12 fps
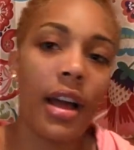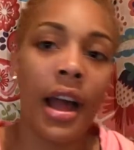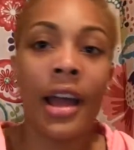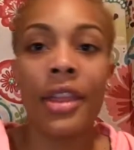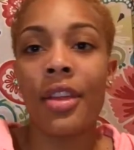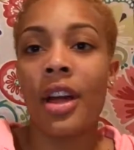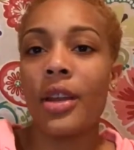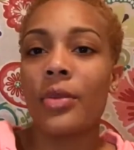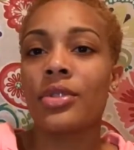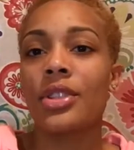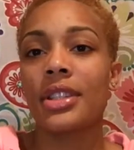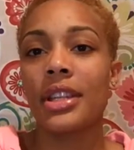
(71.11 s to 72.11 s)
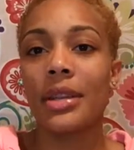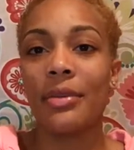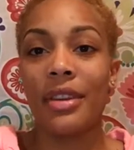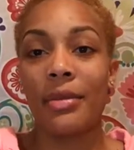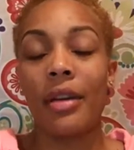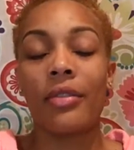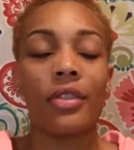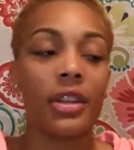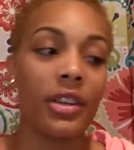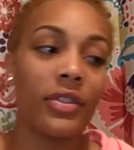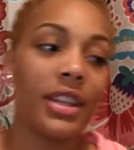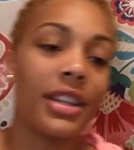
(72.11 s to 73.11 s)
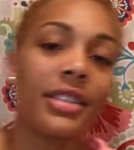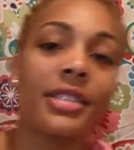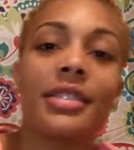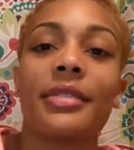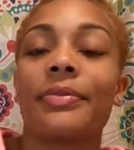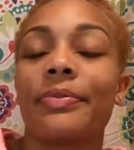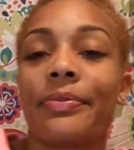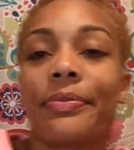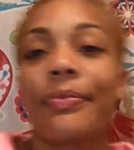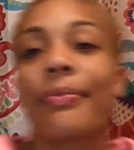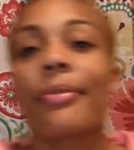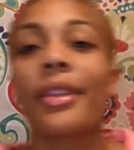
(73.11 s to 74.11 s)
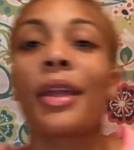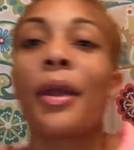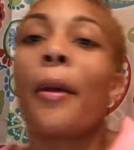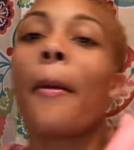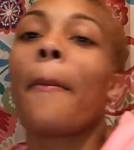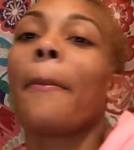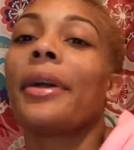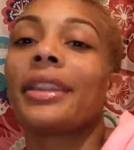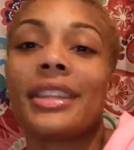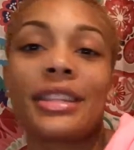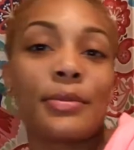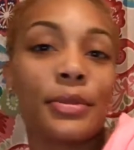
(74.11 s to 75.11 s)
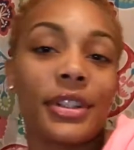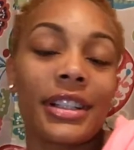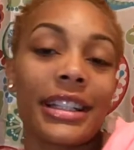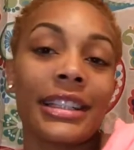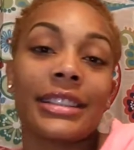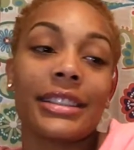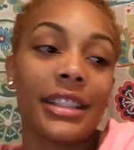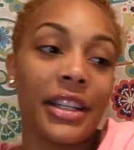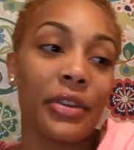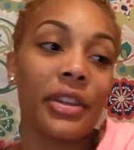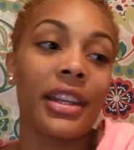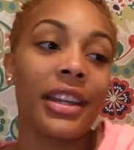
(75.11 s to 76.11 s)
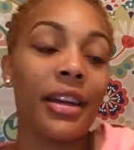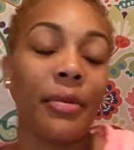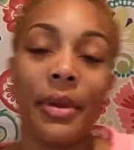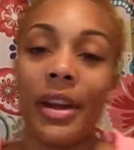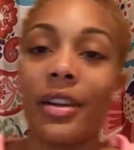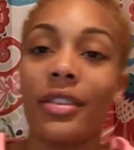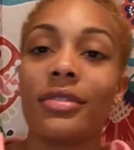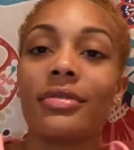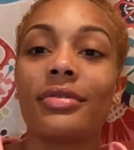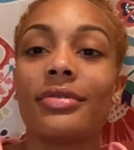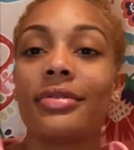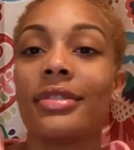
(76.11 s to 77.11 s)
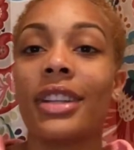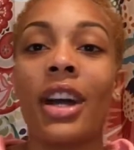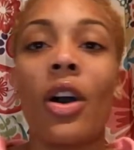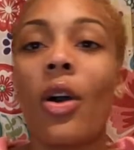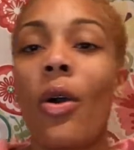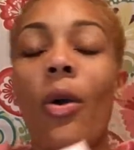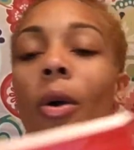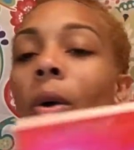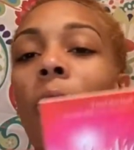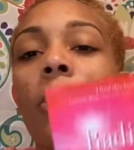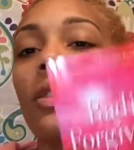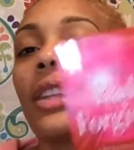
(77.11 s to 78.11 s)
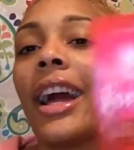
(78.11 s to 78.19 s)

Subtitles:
I thought it was just gonna be about forgiveness, but this book is literally about a whole